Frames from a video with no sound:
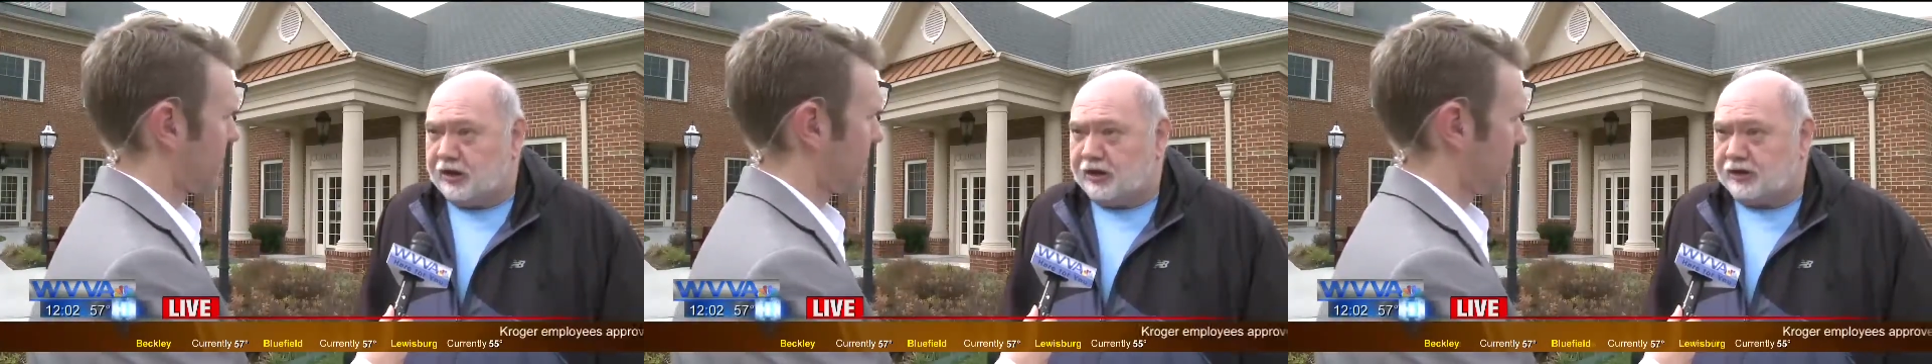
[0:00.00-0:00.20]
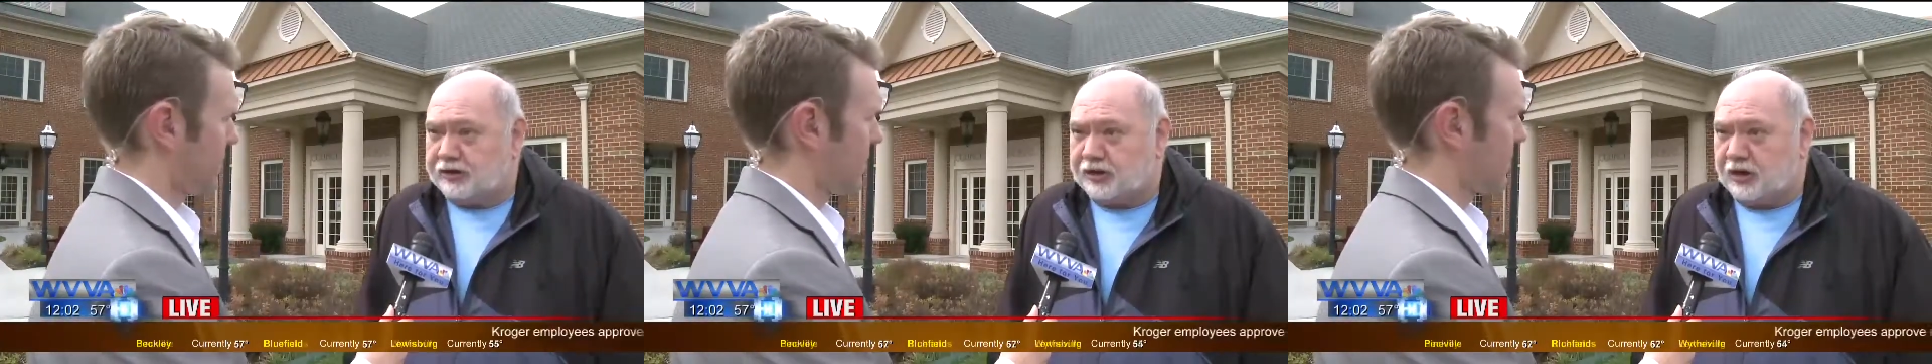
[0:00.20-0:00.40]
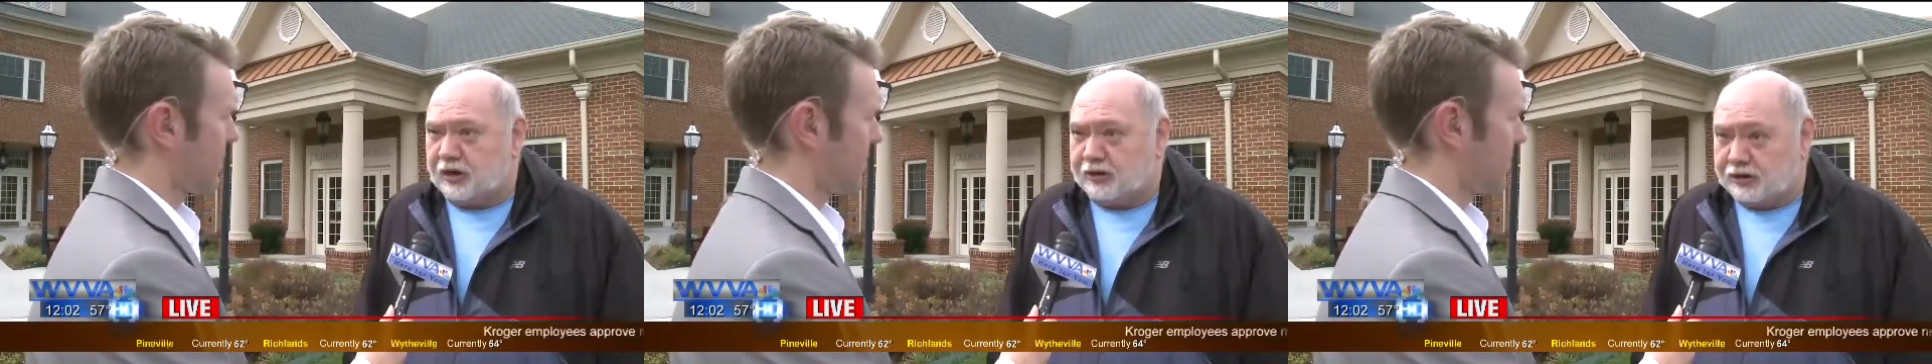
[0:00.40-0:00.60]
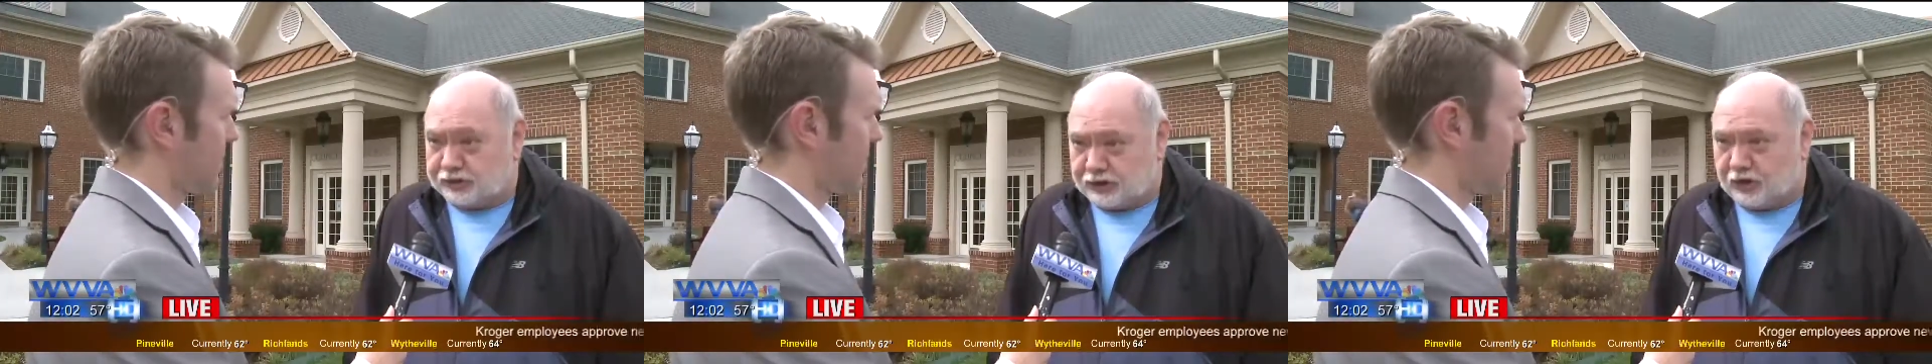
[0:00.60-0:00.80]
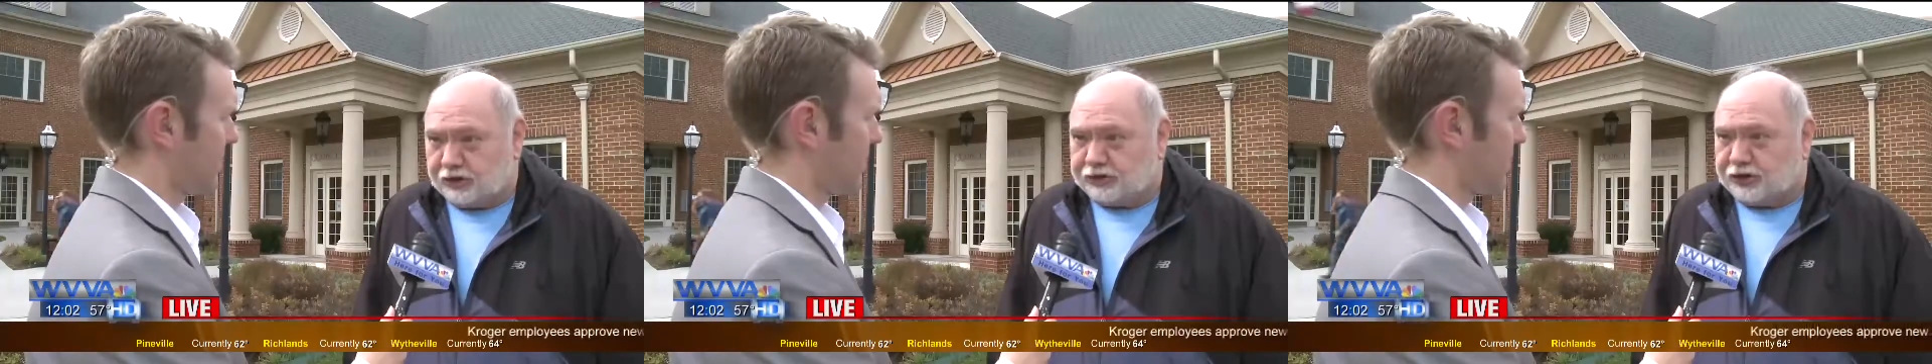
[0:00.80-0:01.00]

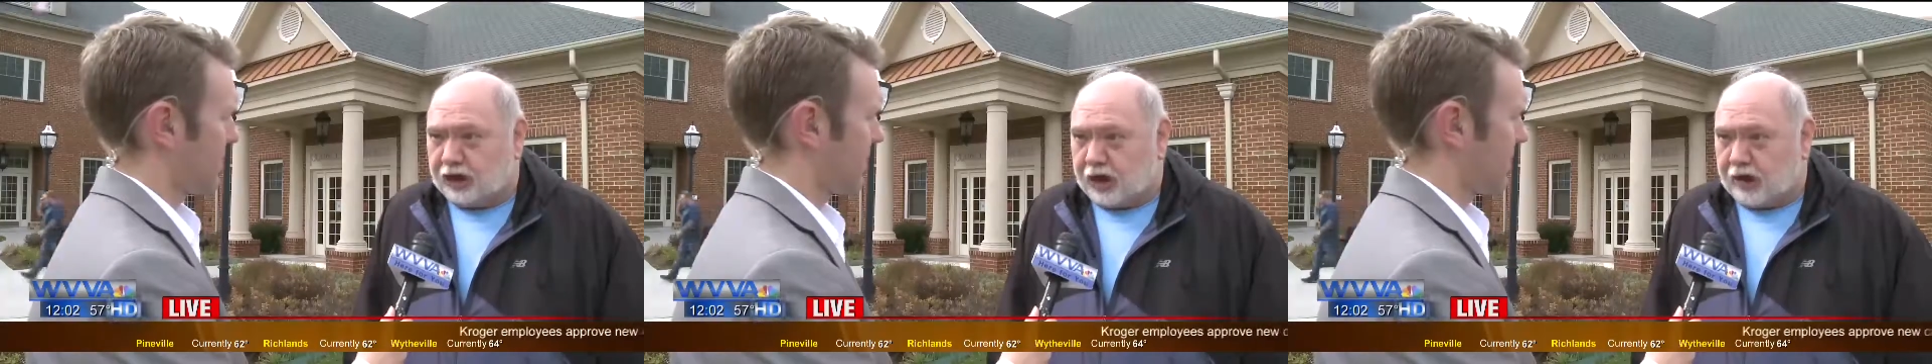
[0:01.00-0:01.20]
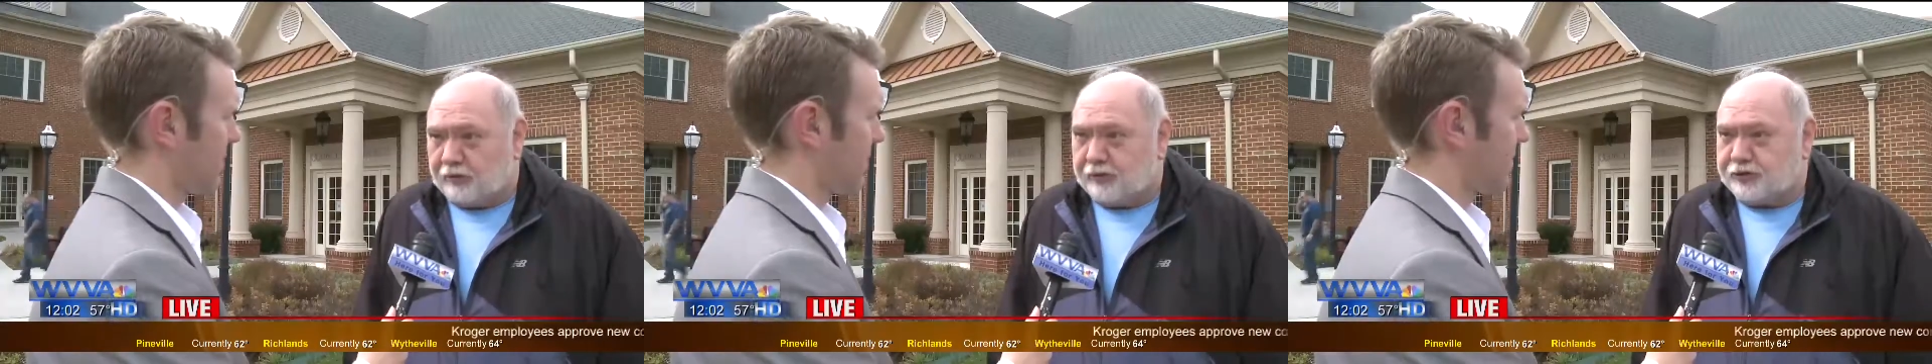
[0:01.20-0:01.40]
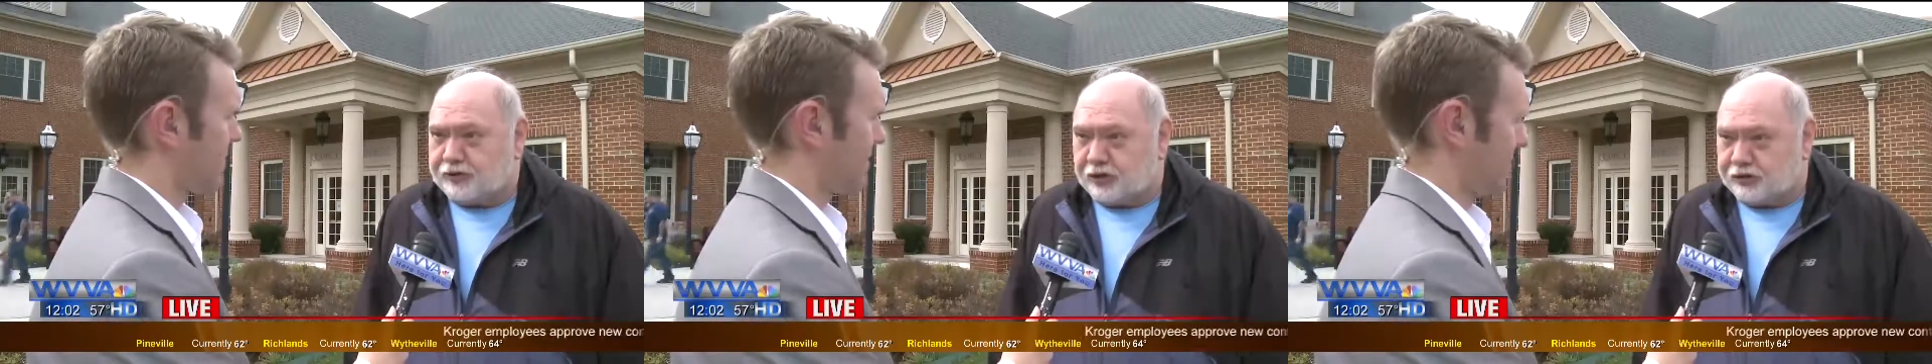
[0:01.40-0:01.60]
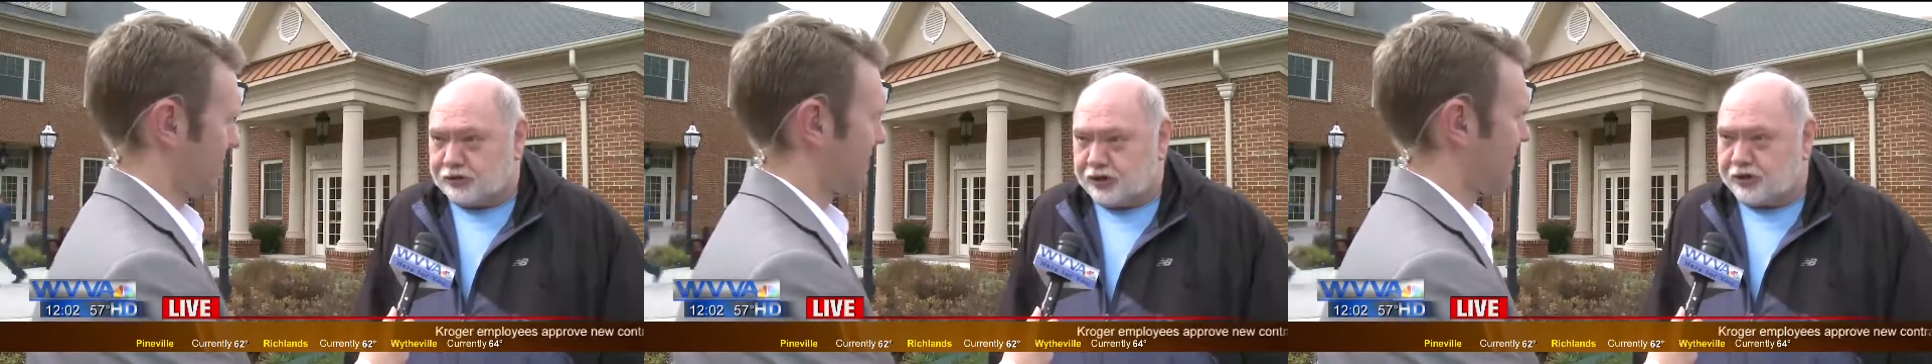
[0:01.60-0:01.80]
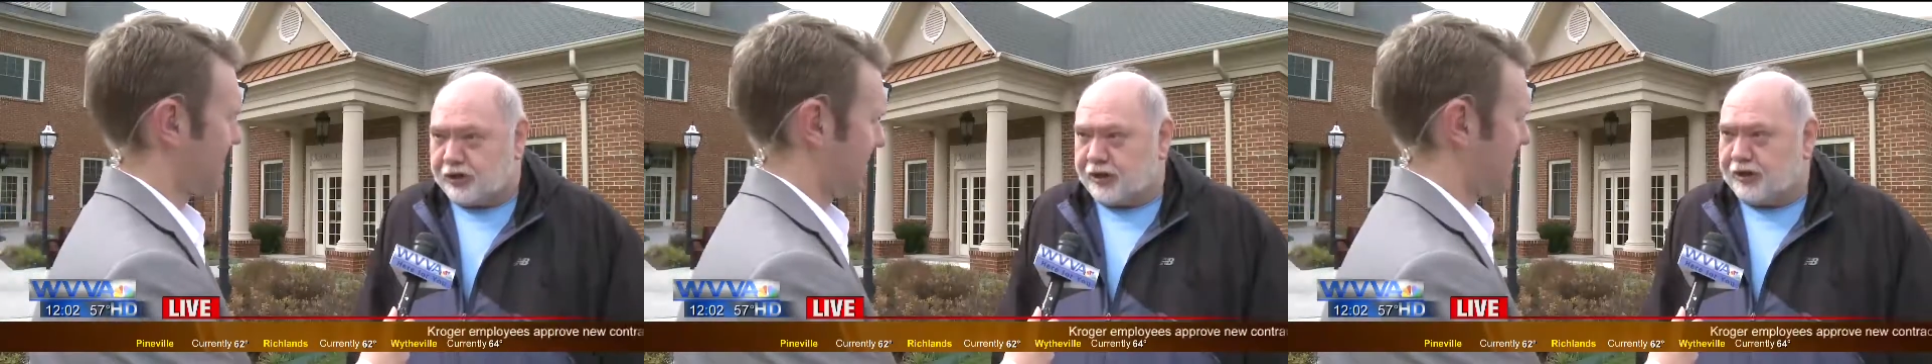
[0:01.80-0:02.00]
It's our job. It's our
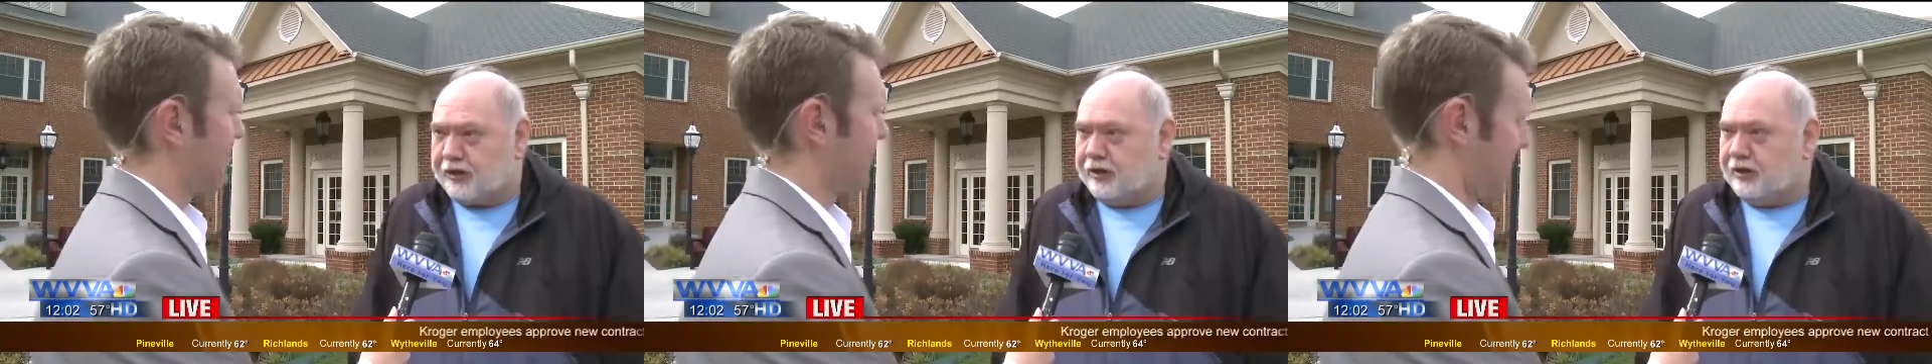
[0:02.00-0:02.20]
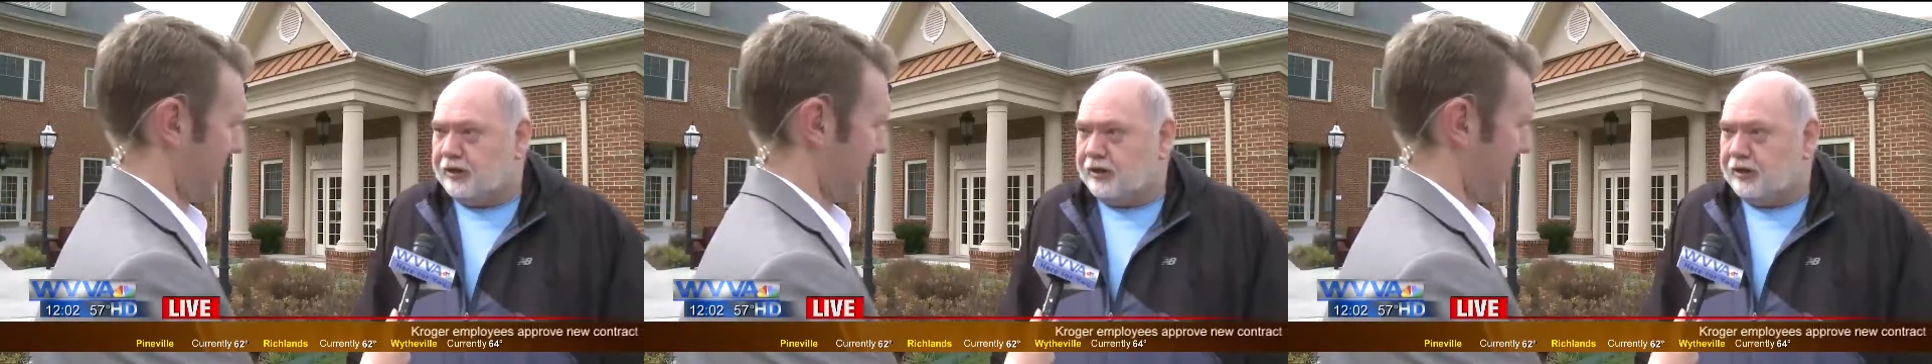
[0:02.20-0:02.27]
duty.